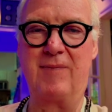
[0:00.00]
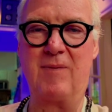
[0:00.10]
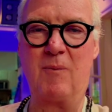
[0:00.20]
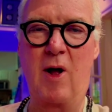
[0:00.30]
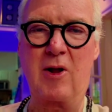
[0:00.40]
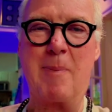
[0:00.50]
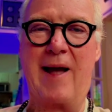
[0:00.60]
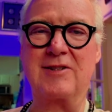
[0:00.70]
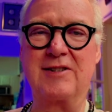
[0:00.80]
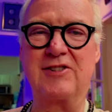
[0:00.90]
welcome
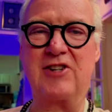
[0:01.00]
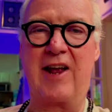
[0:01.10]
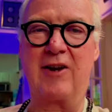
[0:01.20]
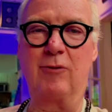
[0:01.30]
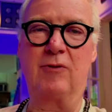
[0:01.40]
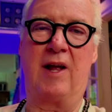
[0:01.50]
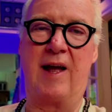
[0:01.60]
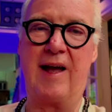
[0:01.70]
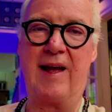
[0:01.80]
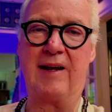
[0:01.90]
back to the channel.
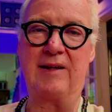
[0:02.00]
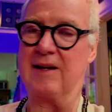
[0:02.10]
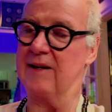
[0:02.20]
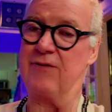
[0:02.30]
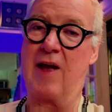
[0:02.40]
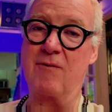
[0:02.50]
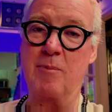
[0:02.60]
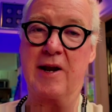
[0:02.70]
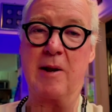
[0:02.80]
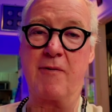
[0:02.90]
And if you haven't
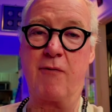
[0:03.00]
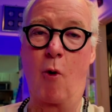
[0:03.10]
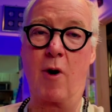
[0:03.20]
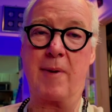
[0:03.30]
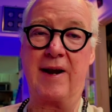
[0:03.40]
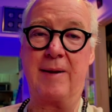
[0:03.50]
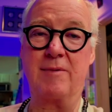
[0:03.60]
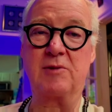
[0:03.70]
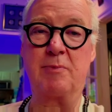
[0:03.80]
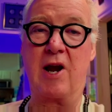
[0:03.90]
been here before, my name
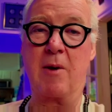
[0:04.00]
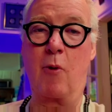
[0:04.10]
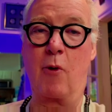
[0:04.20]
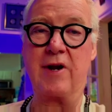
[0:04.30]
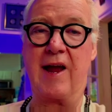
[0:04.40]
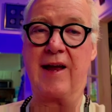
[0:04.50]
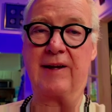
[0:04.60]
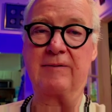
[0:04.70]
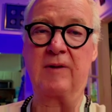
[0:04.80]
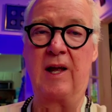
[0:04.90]
is Pierre
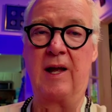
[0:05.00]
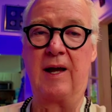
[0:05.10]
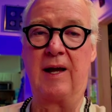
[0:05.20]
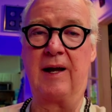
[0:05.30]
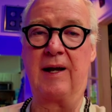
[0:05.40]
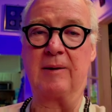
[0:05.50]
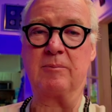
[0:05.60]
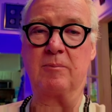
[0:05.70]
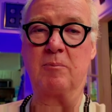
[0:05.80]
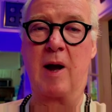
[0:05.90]
Morier.
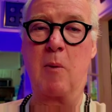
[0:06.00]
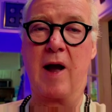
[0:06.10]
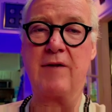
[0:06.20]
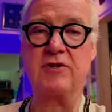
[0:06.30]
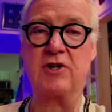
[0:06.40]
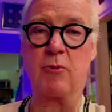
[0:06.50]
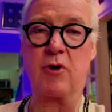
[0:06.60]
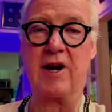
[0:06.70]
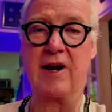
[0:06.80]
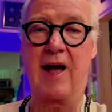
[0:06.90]
My wife Jean
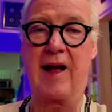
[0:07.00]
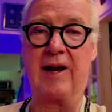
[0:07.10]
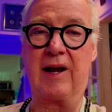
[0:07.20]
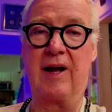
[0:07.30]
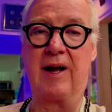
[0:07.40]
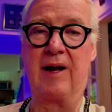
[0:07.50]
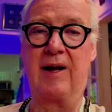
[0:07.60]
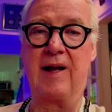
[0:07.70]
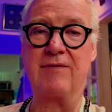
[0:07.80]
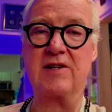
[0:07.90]
Marie and I
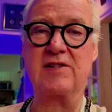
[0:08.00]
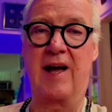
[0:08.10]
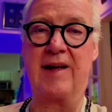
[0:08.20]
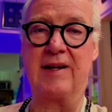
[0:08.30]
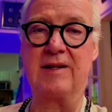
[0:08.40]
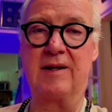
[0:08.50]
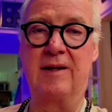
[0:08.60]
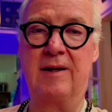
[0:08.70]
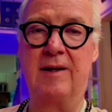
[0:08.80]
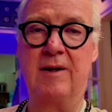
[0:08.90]
have decided
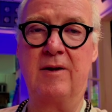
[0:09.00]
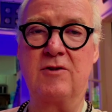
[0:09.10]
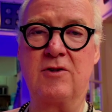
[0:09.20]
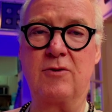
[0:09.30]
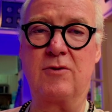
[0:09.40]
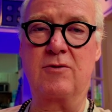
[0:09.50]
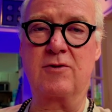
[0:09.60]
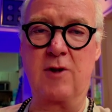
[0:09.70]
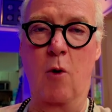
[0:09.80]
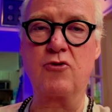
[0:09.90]
to
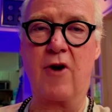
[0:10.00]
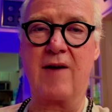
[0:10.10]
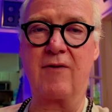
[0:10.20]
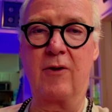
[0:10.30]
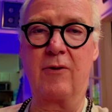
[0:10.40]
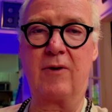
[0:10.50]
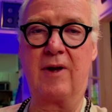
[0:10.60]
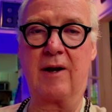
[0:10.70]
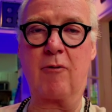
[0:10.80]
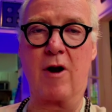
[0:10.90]
slow travel
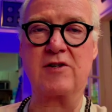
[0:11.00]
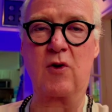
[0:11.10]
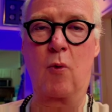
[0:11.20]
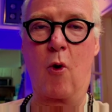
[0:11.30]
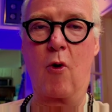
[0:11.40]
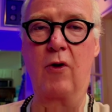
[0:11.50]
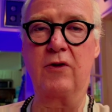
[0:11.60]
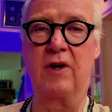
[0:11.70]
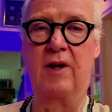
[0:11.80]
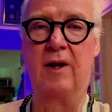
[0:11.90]
across the
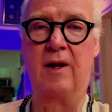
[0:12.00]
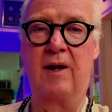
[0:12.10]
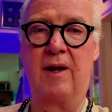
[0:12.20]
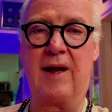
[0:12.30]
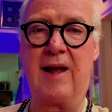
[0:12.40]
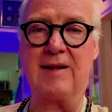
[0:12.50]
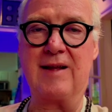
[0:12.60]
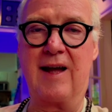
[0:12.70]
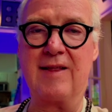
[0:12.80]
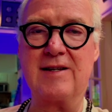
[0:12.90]
world. And
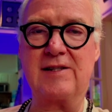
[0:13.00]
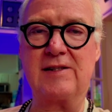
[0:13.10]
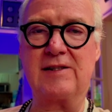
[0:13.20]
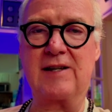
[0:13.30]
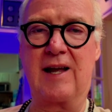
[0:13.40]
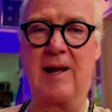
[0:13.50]
this is